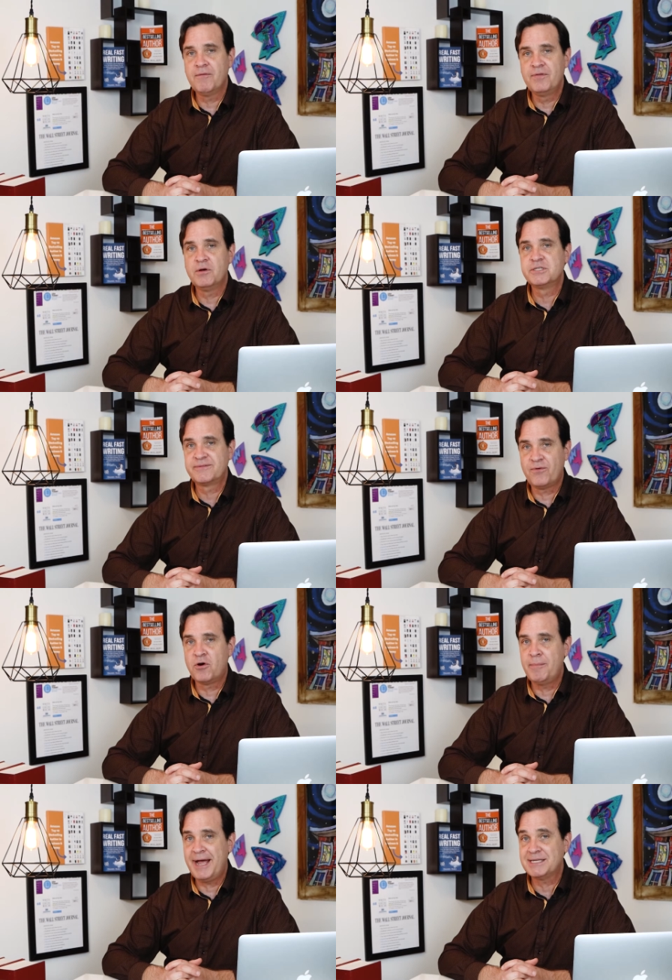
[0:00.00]
of those
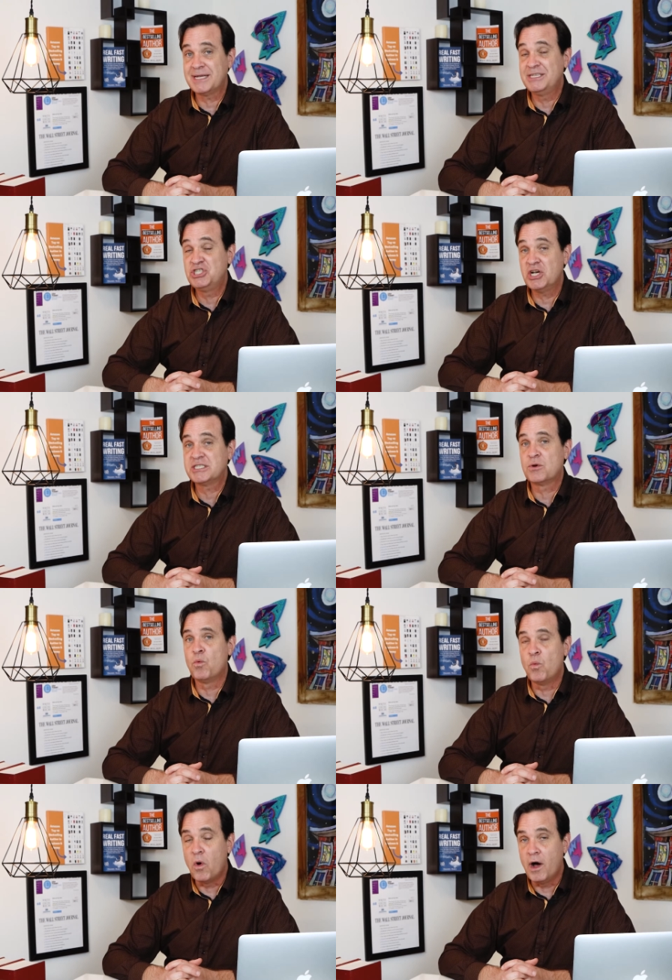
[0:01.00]
formats in just
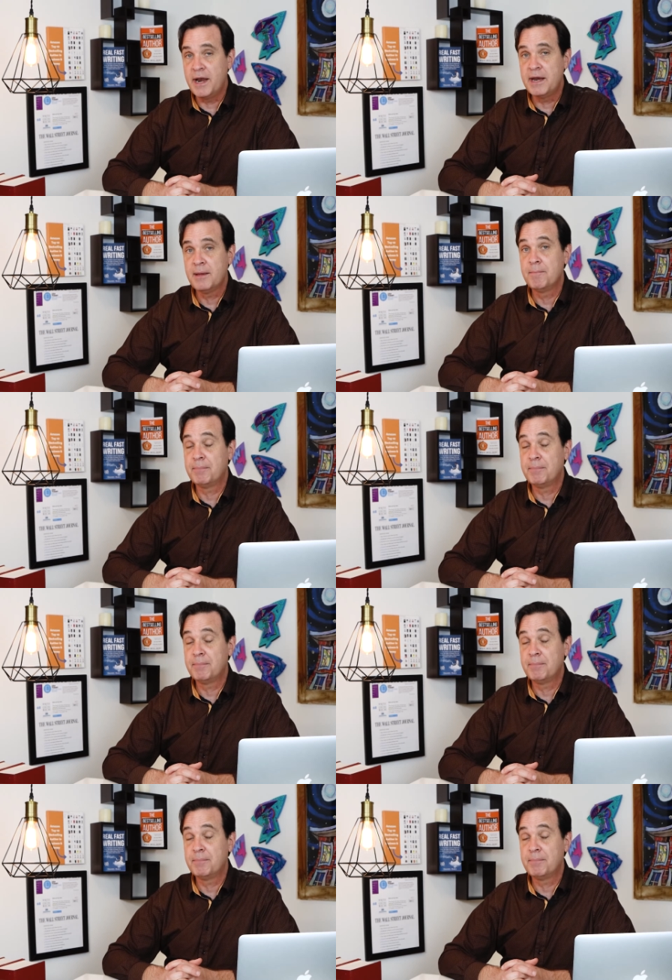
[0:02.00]
one